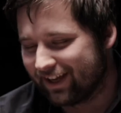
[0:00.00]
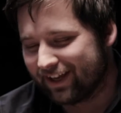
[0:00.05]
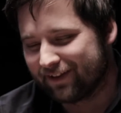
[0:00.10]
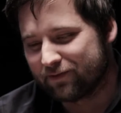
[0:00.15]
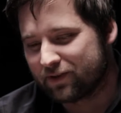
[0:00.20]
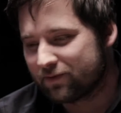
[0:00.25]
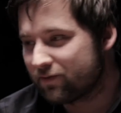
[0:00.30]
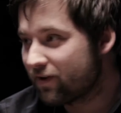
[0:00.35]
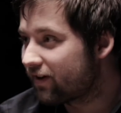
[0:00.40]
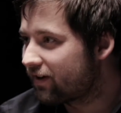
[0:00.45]
And
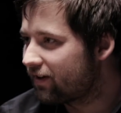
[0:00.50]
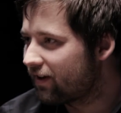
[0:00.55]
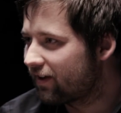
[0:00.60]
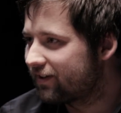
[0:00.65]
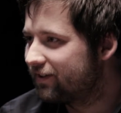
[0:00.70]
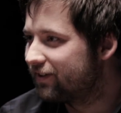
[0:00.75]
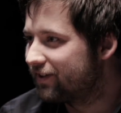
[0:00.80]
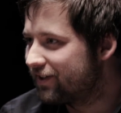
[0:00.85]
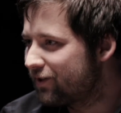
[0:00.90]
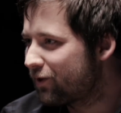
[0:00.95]
we were
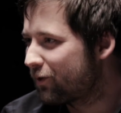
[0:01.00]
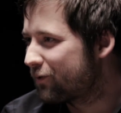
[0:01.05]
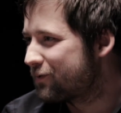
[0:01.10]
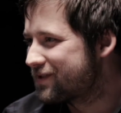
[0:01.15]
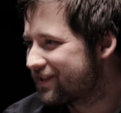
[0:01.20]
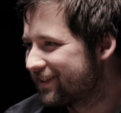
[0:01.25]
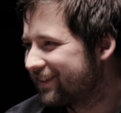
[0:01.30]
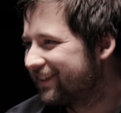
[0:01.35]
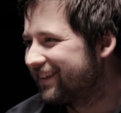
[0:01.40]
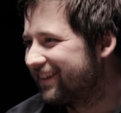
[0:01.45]
like
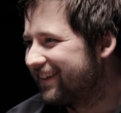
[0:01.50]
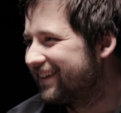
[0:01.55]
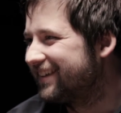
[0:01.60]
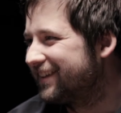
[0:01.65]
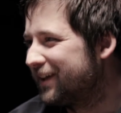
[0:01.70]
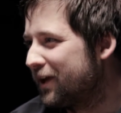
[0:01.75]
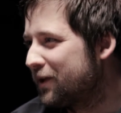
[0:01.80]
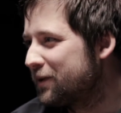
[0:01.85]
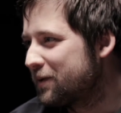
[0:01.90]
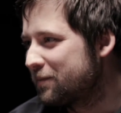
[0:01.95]
heroes in, in
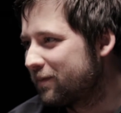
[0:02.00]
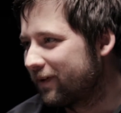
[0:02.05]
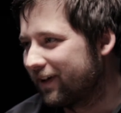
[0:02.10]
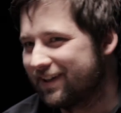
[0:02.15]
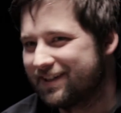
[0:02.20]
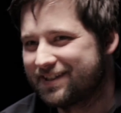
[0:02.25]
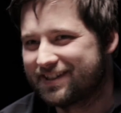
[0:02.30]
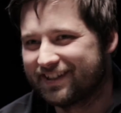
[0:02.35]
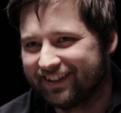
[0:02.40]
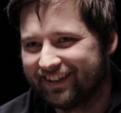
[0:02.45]
the
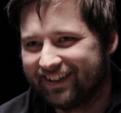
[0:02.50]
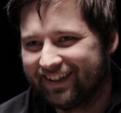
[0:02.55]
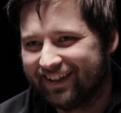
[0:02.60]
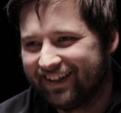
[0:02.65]
enterprise.